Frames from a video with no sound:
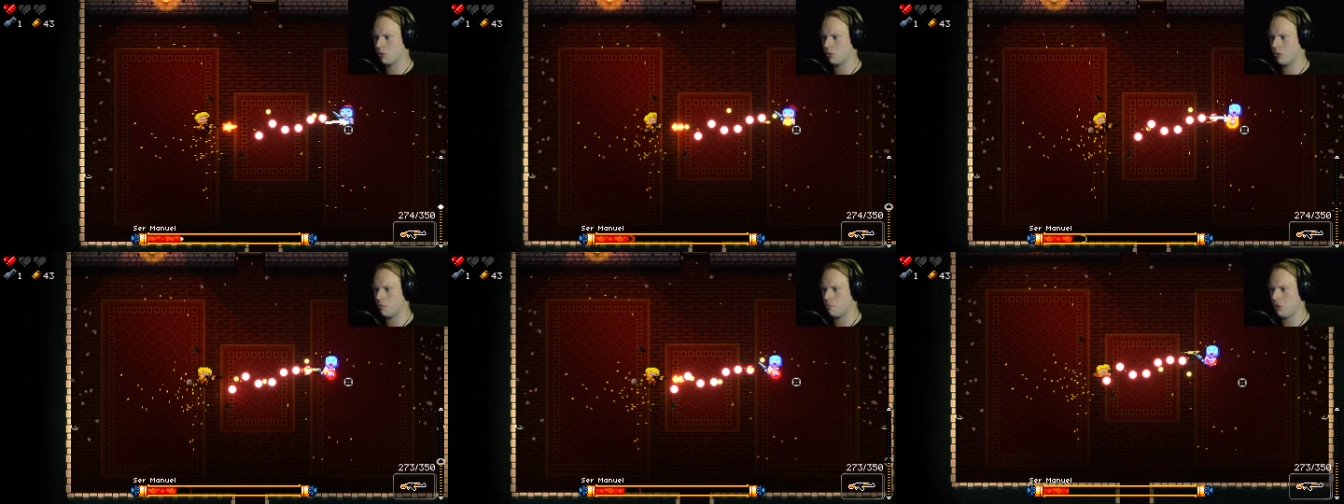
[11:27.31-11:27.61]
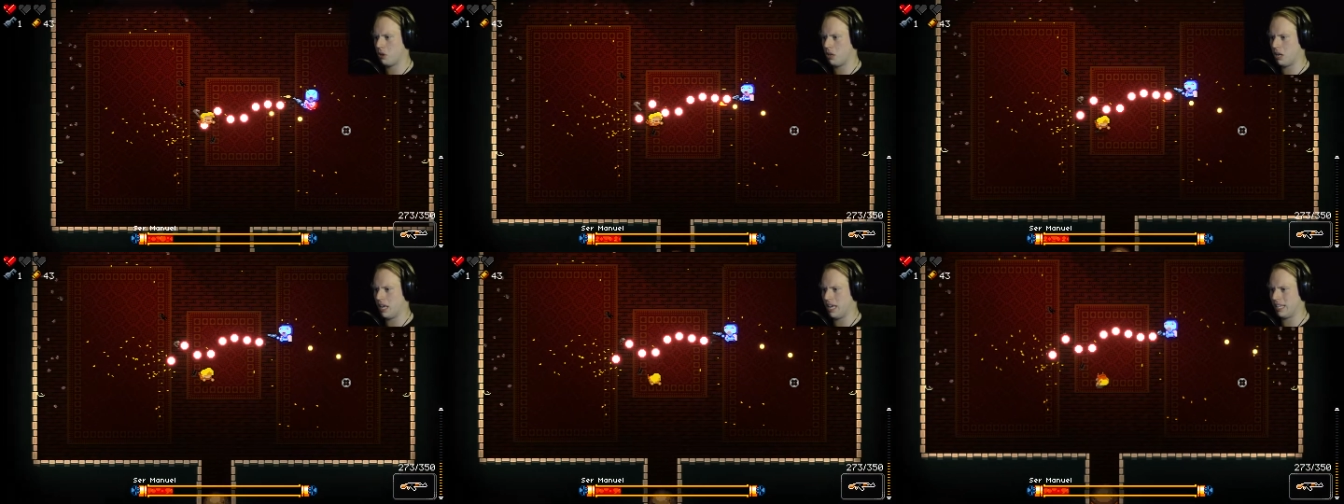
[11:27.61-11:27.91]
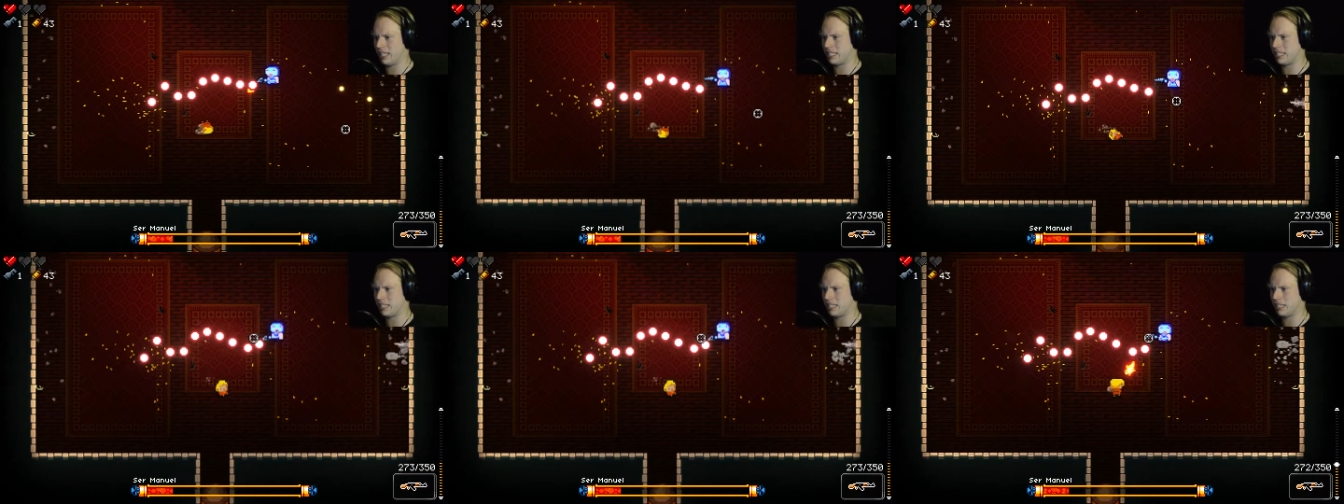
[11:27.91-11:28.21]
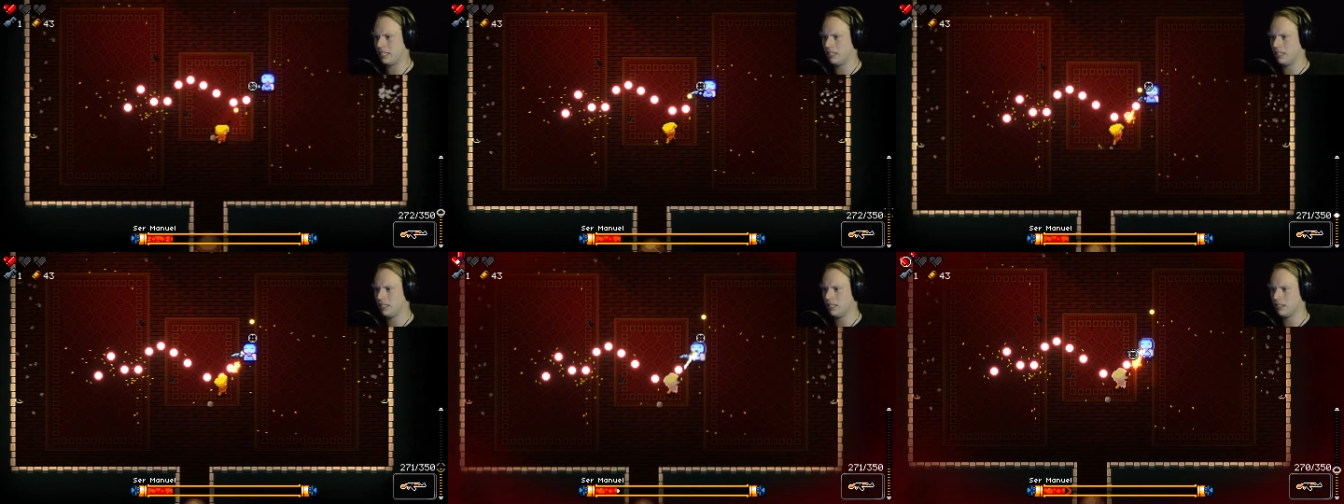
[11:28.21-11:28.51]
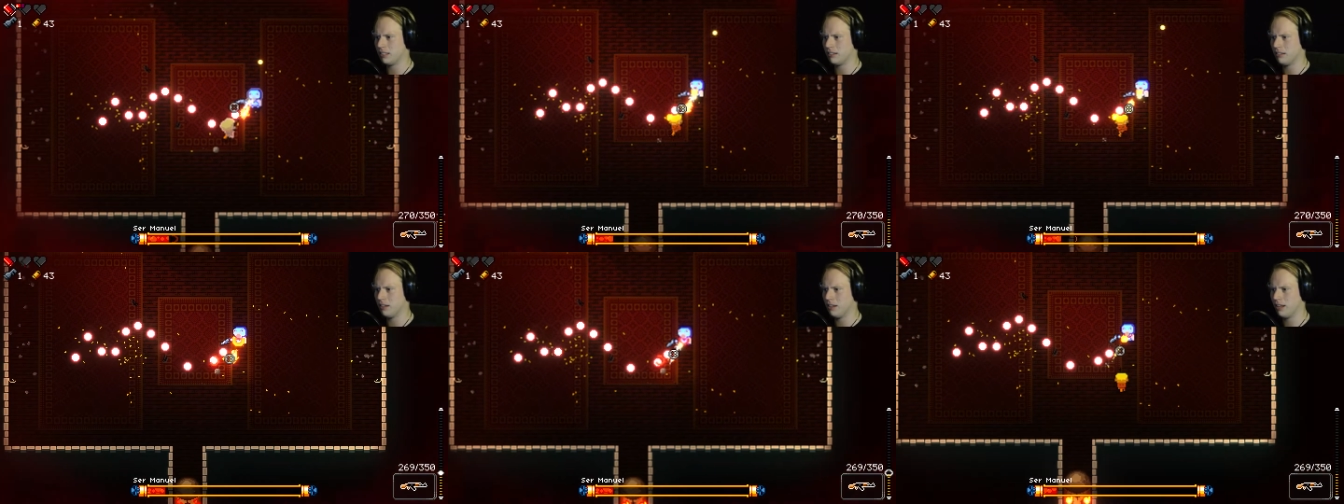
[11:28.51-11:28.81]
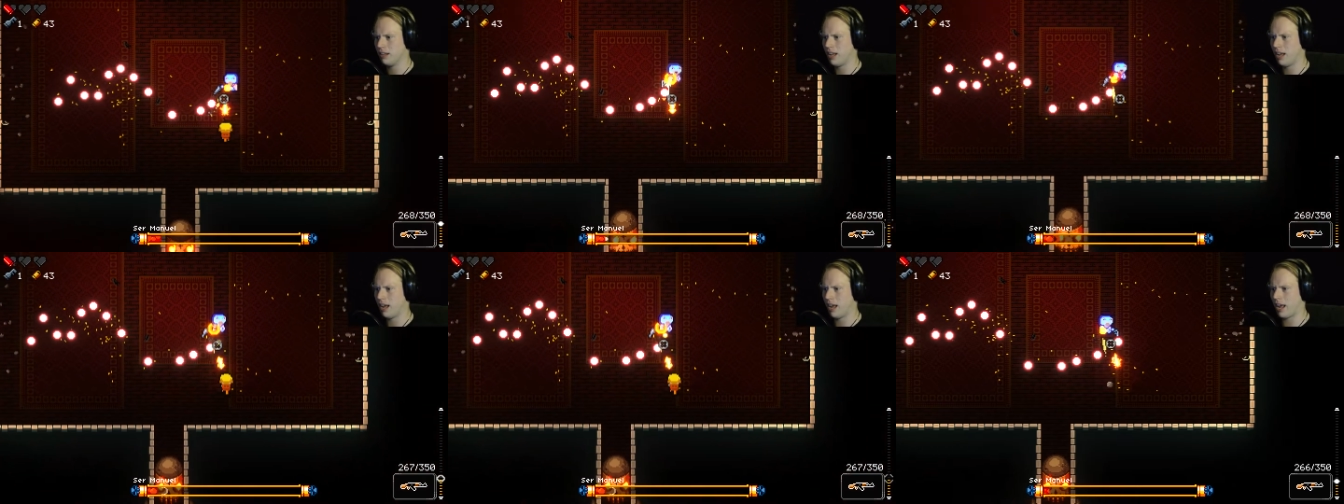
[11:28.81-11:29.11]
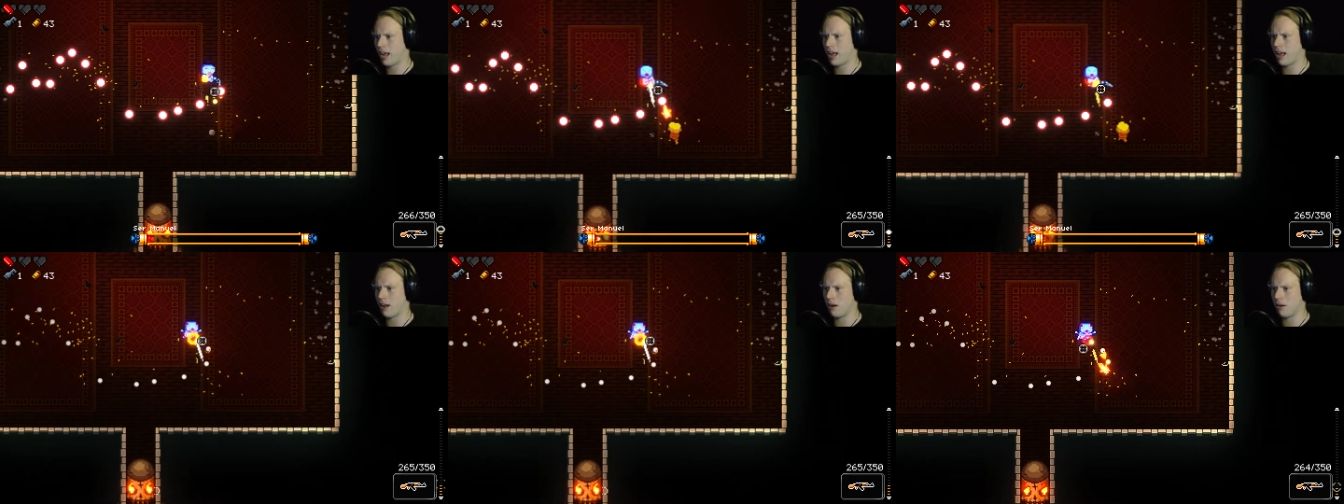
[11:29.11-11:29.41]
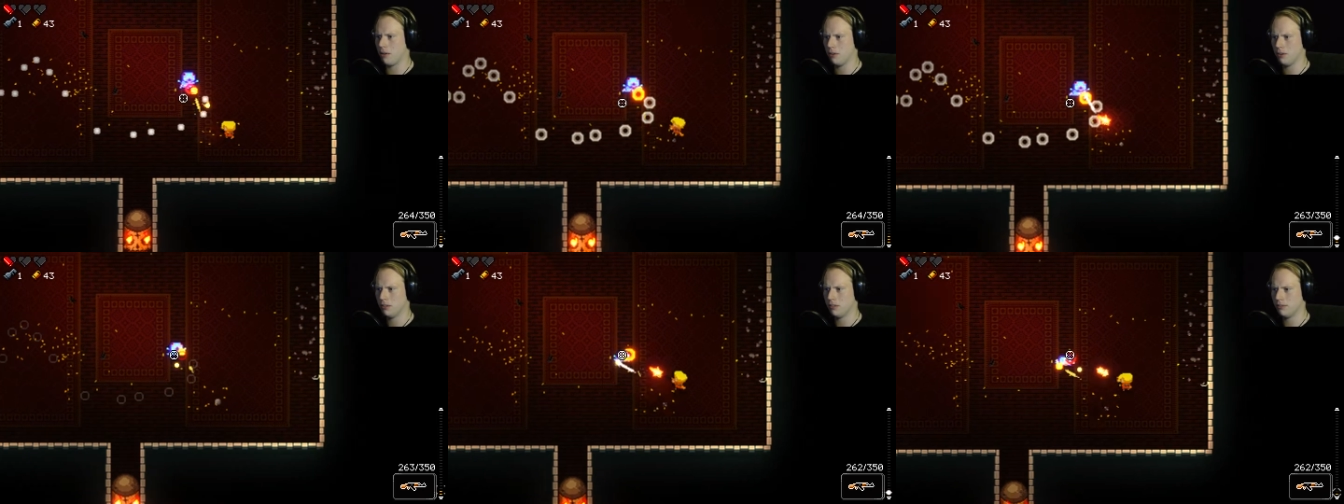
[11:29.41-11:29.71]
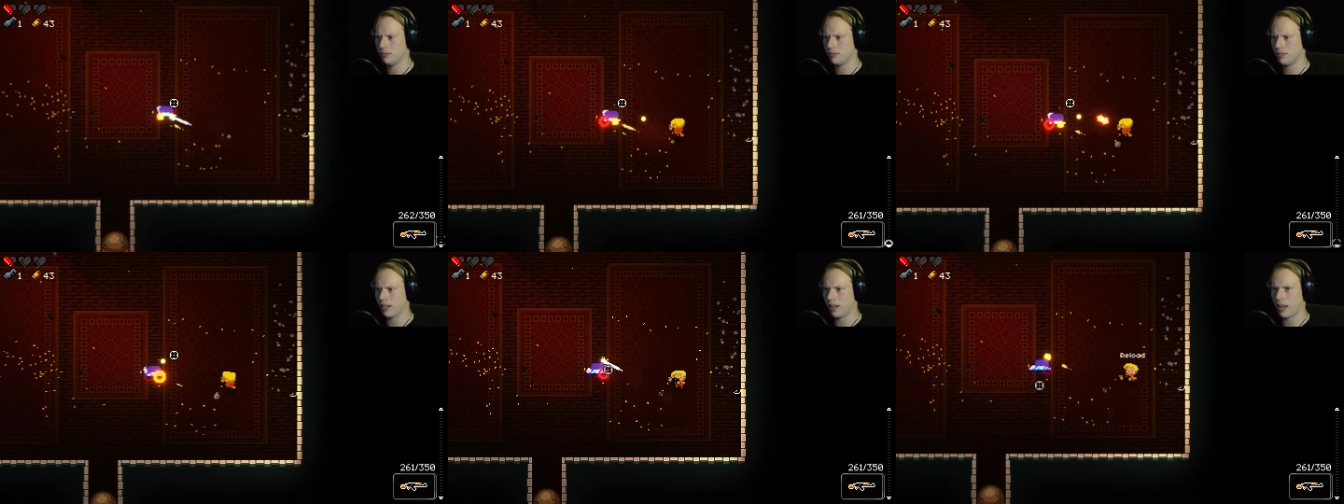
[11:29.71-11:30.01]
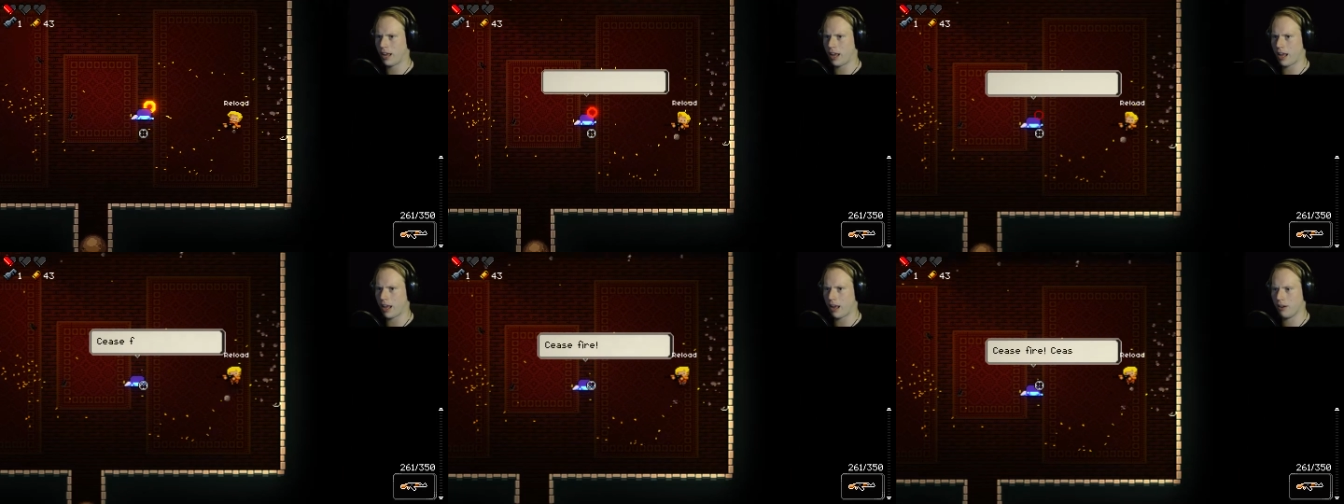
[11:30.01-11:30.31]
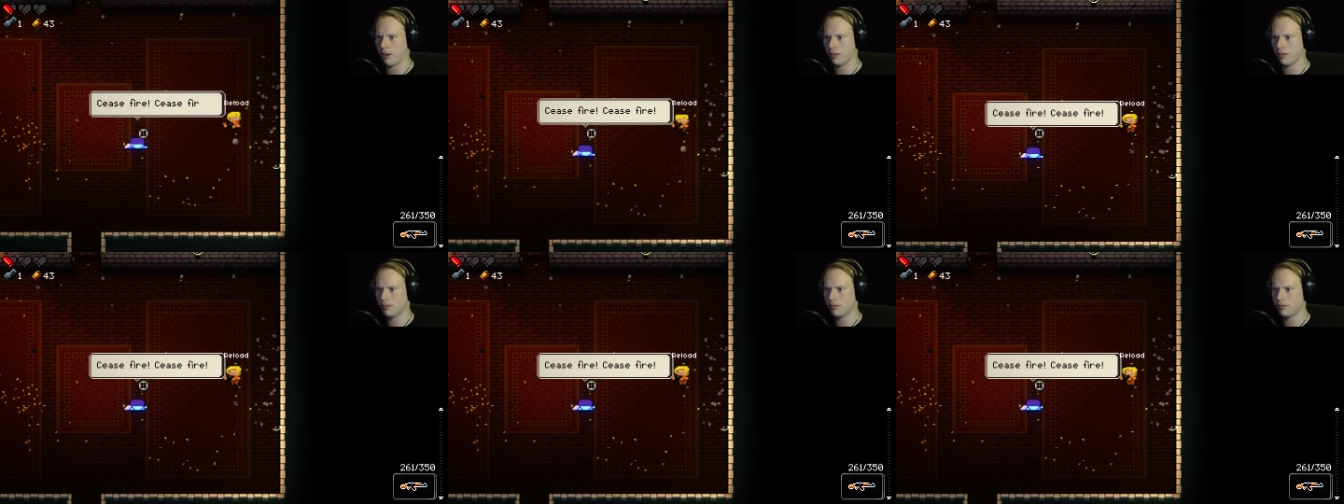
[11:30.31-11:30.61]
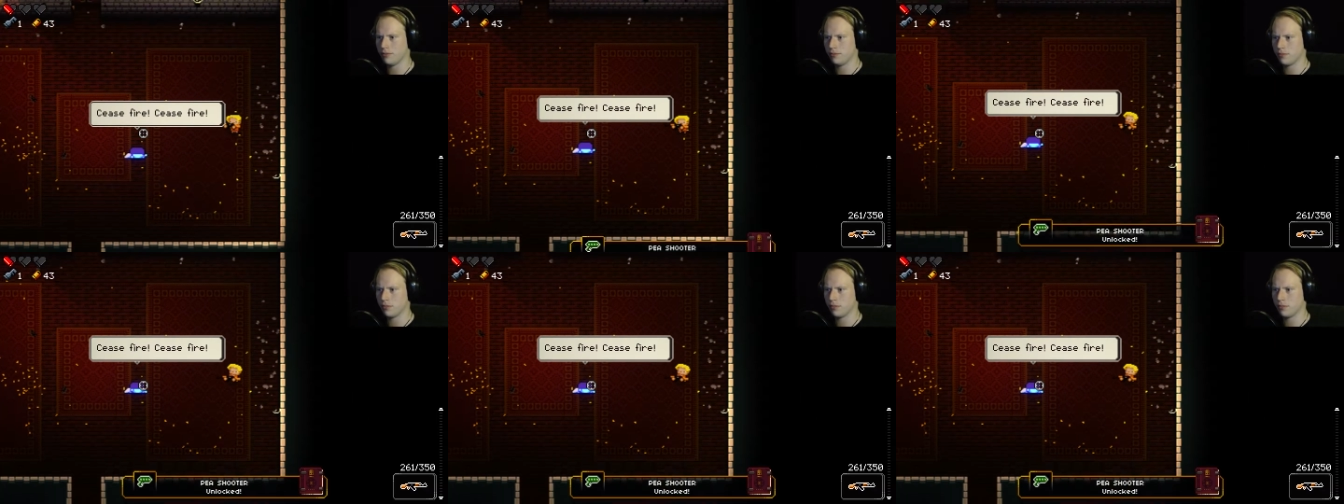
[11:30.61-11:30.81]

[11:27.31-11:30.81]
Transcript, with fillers: with bullets? Ow! Ow!